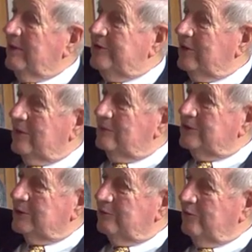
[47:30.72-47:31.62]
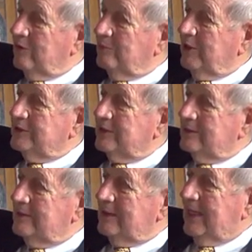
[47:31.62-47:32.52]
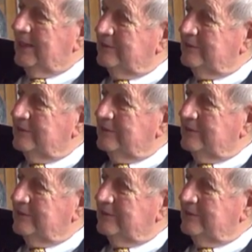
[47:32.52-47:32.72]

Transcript: month ago, just before the president had